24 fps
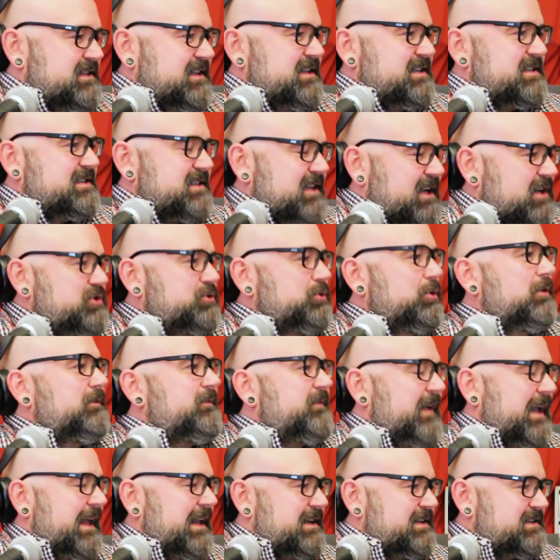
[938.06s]
these sexual
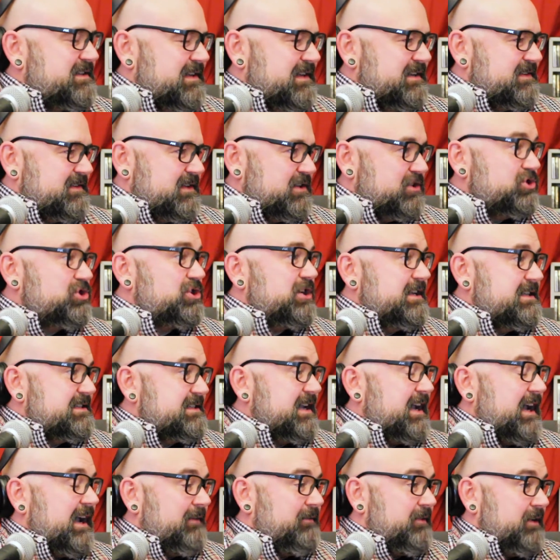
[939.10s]
fantasies that she's
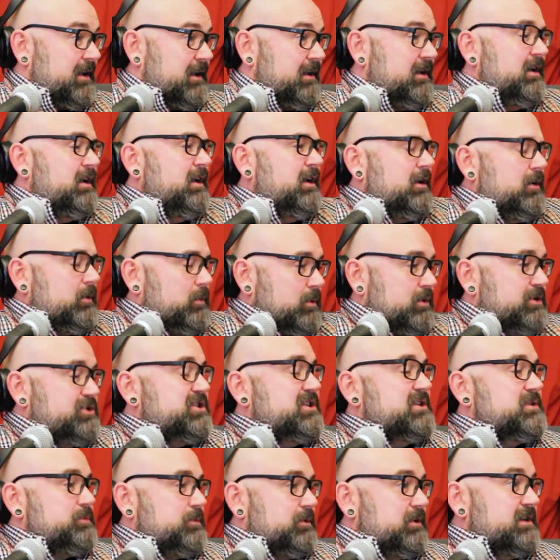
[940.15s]
having, where
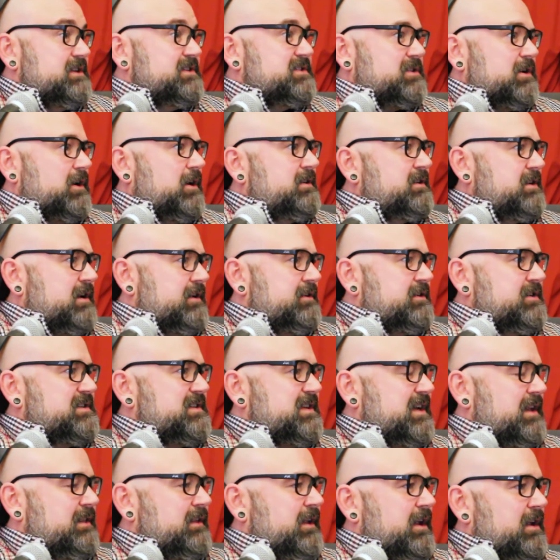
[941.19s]
she's really starting to
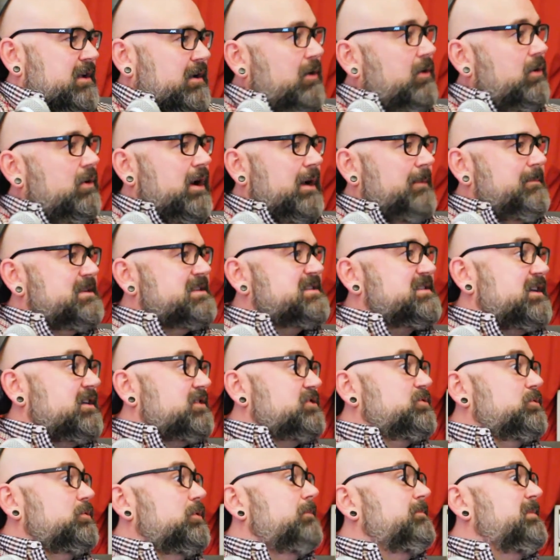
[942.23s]
understand, like, oh, I'm a
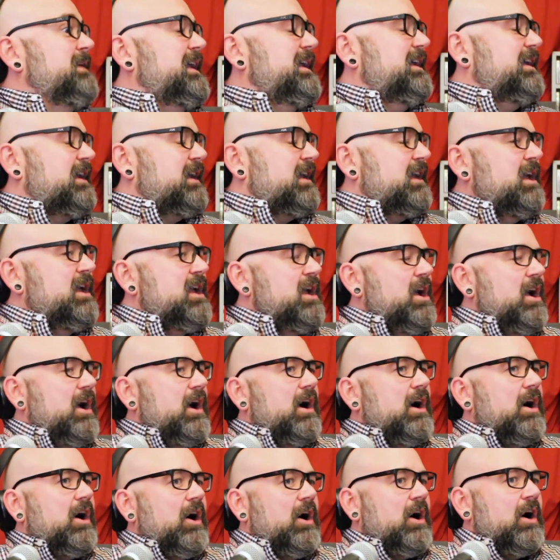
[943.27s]
sexual being,
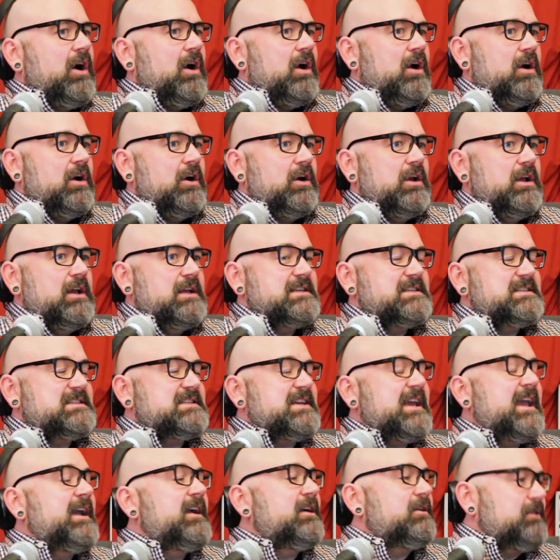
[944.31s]
are
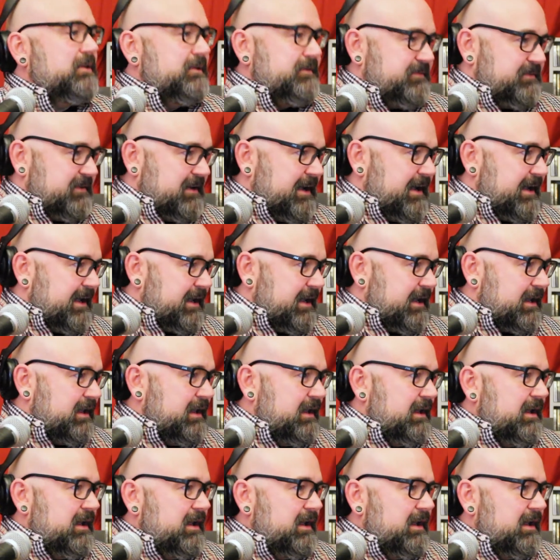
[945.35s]
terrifying.